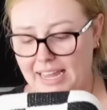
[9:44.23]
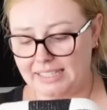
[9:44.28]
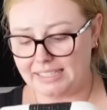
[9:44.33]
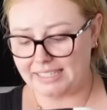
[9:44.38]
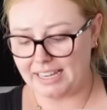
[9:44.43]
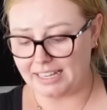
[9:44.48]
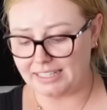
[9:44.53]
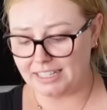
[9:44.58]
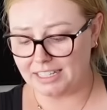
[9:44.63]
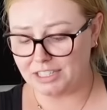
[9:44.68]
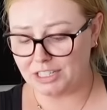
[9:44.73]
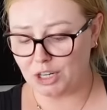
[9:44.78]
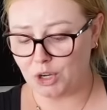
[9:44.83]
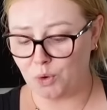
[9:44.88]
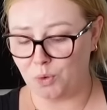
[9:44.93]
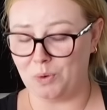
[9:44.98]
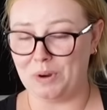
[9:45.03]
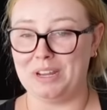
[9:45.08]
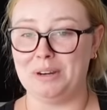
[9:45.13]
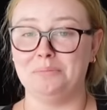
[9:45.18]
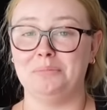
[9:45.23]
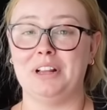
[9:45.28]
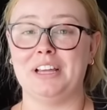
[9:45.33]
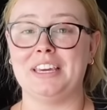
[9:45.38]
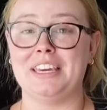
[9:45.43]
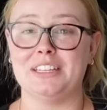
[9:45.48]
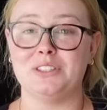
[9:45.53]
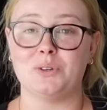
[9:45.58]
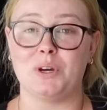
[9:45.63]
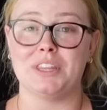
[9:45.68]
It says it's a queen
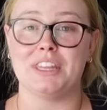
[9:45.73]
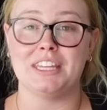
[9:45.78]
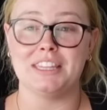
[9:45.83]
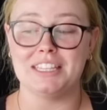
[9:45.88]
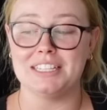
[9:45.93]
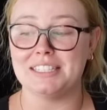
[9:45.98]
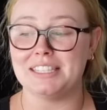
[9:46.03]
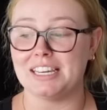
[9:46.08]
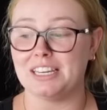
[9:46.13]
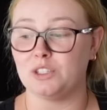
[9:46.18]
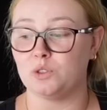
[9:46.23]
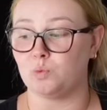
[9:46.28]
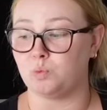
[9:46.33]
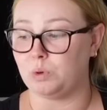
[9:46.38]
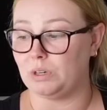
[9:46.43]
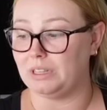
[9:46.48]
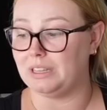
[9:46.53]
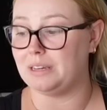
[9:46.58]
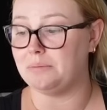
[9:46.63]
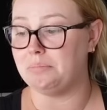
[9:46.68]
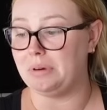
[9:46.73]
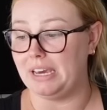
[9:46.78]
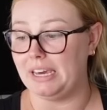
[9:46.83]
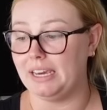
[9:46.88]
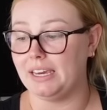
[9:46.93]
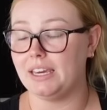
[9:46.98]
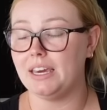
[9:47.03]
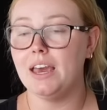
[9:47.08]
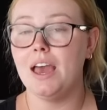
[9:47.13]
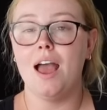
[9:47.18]
blanket, so I think this thing is really
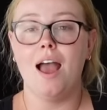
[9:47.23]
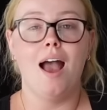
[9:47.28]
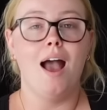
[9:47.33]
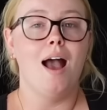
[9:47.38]
big,